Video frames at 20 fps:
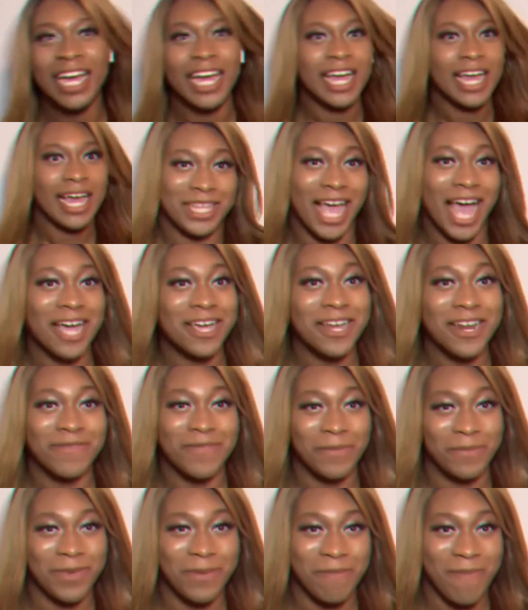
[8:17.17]
I couldn't
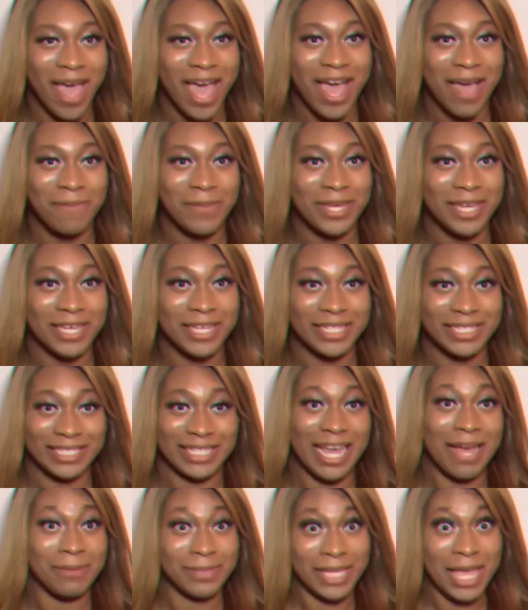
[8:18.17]
even be mad because
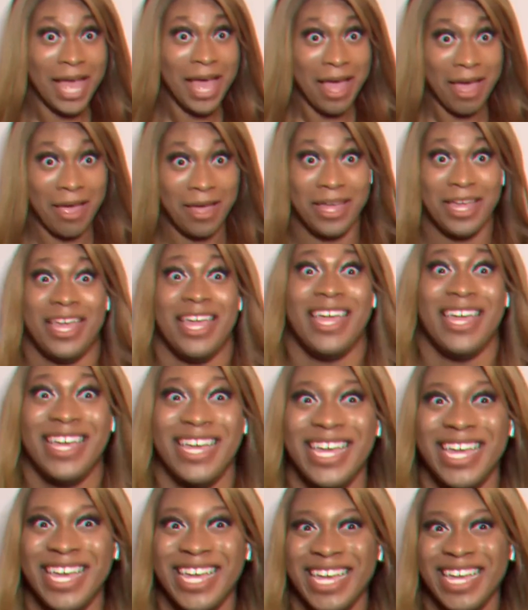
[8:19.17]
I was
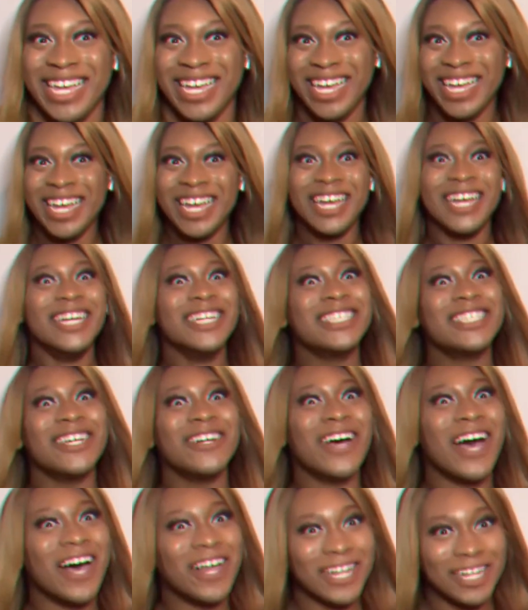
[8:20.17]
high. So
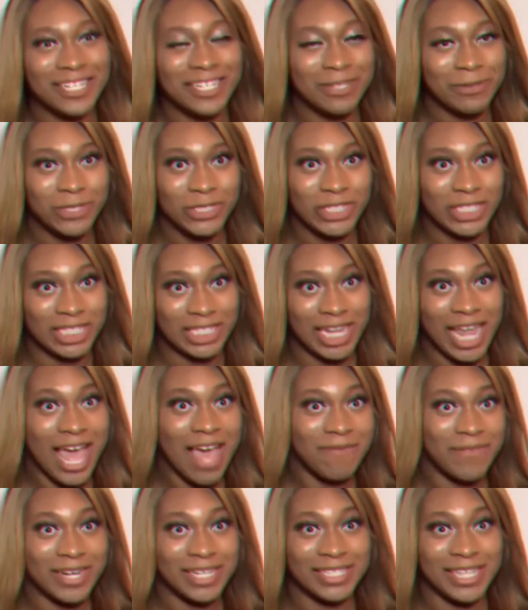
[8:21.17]
all I did was just
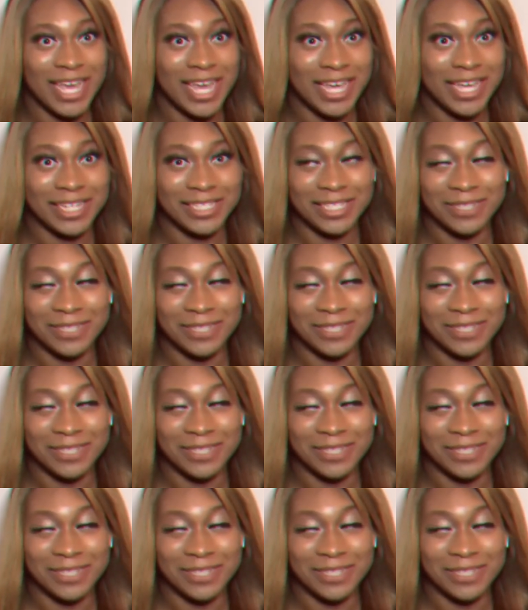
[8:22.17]
laugh at his ass.